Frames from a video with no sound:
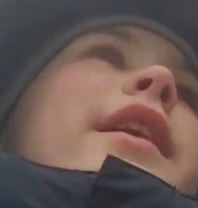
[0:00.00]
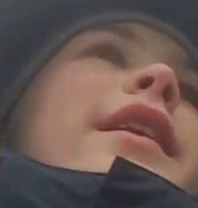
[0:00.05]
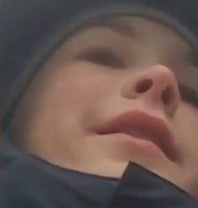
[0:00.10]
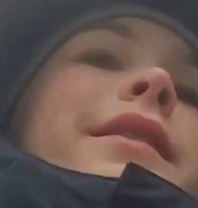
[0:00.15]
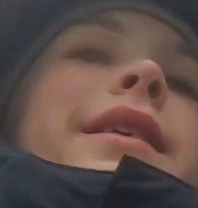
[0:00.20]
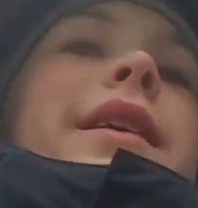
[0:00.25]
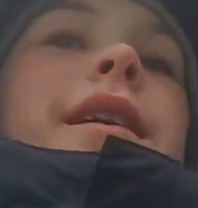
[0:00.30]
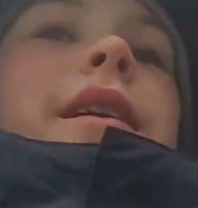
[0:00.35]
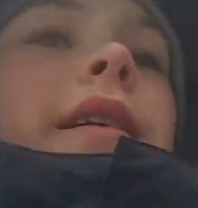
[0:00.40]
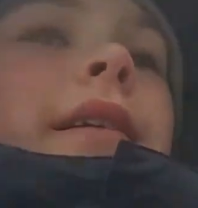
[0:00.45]

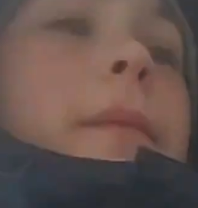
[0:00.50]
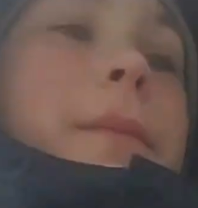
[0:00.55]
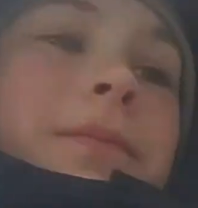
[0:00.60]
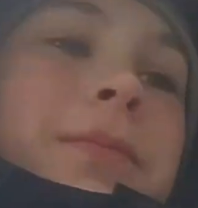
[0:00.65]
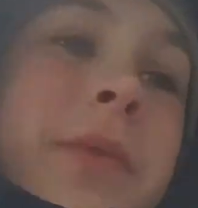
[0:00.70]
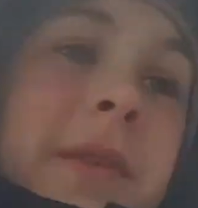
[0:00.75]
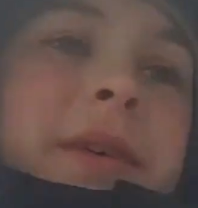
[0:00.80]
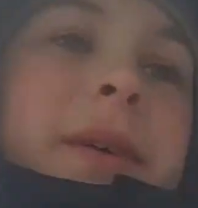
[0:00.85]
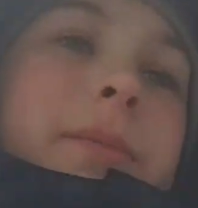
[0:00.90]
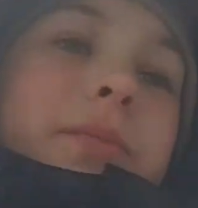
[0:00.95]
And
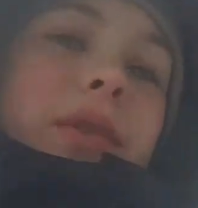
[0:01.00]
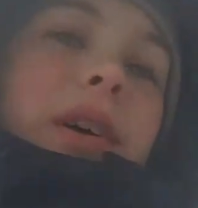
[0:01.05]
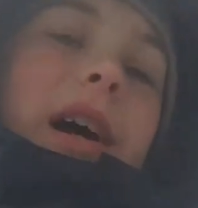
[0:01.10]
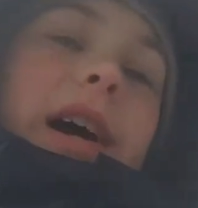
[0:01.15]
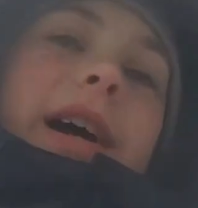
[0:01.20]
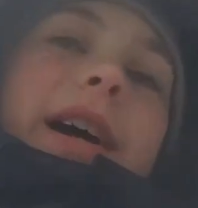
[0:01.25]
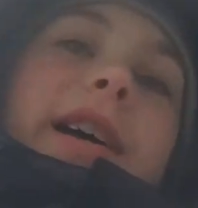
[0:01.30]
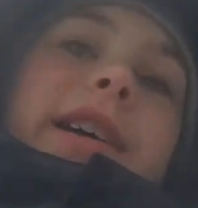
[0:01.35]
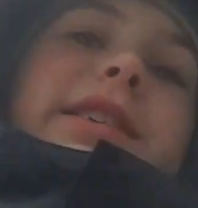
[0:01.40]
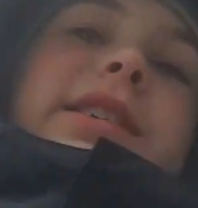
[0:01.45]
then
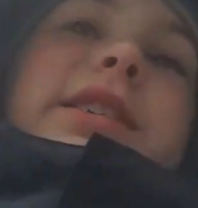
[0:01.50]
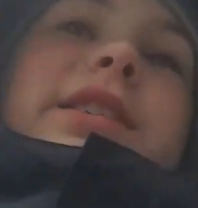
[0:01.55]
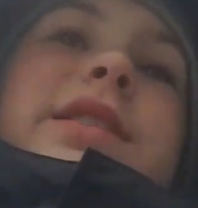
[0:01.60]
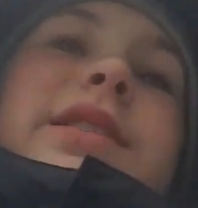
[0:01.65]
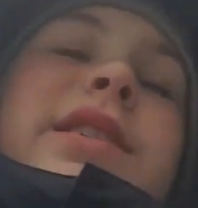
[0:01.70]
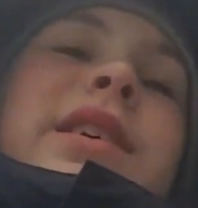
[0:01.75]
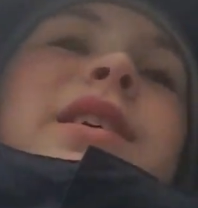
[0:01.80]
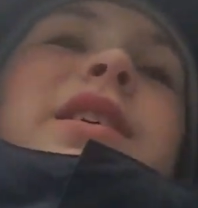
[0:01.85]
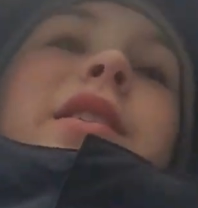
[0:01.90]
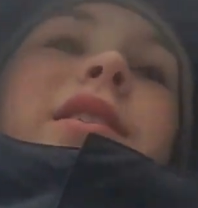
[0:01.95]

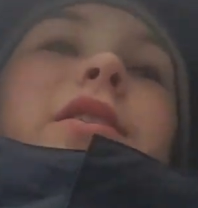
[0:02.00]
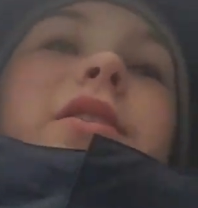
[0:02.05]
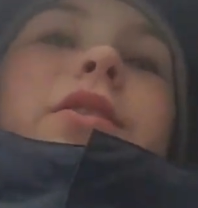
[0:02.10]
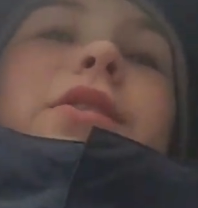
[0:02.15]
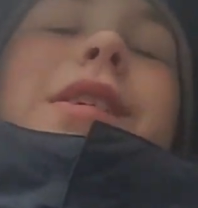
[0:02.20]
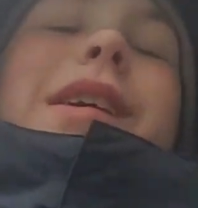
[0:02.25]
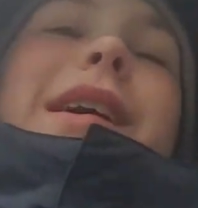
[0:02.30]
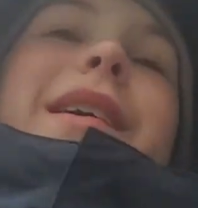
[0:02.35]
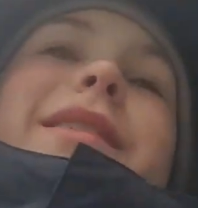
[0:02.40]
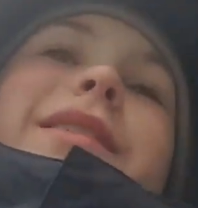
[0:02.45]
Bryce
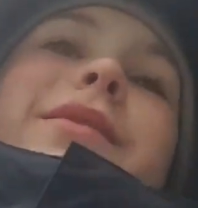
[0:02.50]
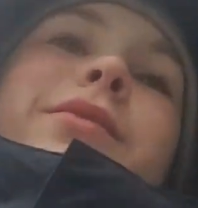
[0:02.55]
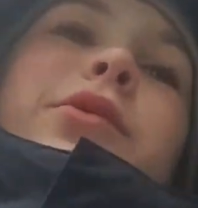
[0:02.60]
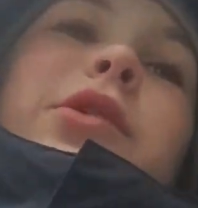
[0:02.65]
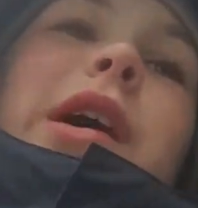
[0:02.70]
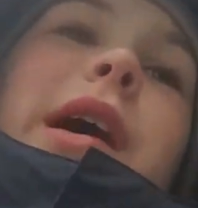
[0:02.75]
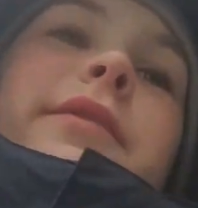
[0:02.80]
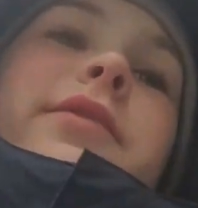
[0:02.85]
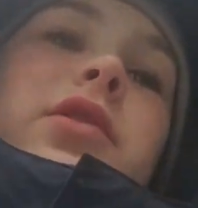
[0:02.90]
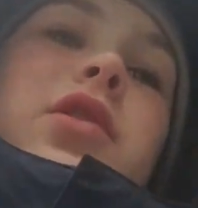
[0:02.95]
or Aiden
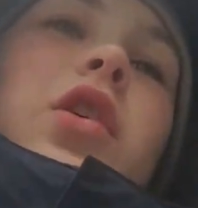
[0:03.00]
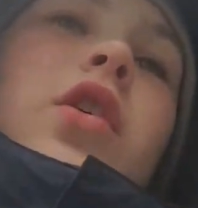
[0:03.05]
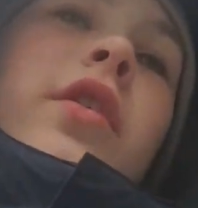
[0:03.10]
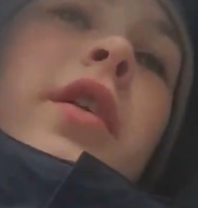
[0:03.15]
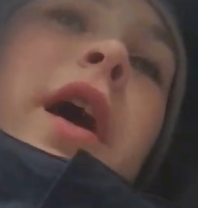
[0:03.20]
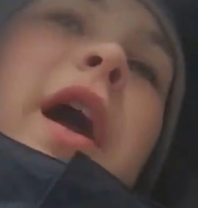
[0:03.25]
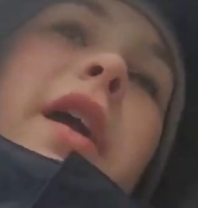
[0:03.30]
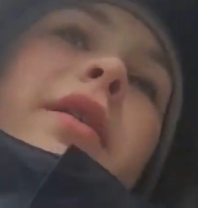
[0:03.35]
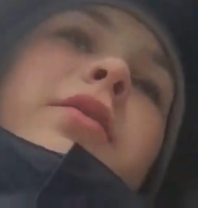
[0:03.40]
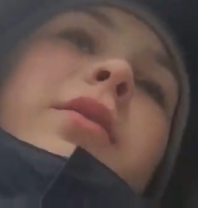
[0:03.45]
will have to
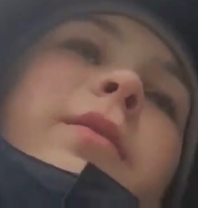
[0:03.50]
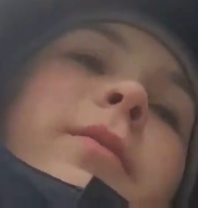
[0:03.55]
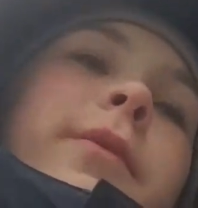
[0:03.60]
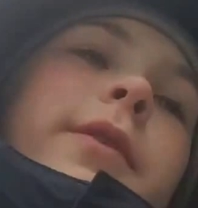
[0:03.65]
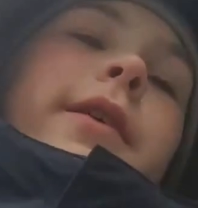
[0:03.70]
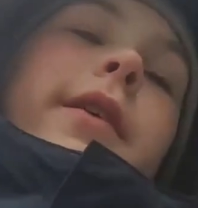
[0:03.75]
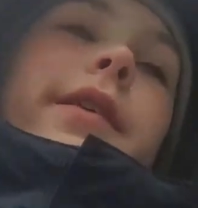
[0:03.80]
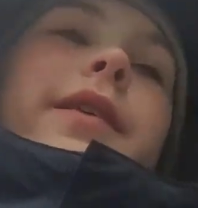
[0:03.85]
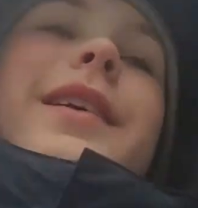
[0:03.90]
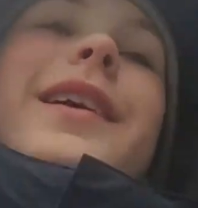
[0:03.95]
call
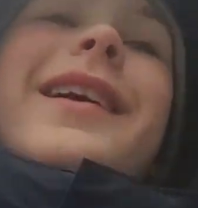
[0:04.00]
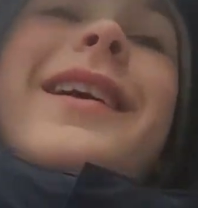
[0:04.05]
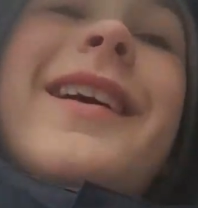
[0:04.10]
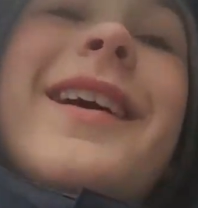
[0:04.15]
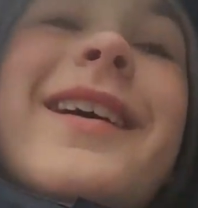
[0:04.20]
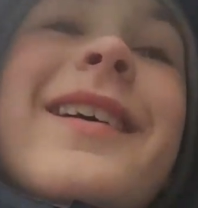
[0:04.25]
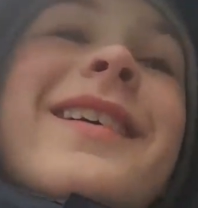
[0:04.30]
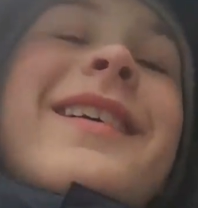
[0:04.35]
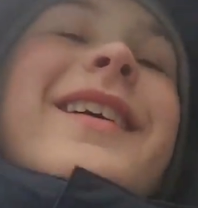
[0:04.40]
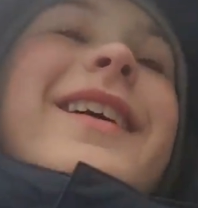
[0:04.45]

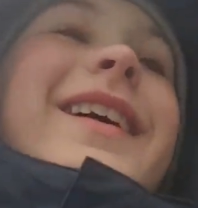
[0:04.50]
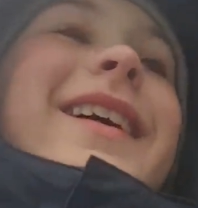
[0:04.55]
911.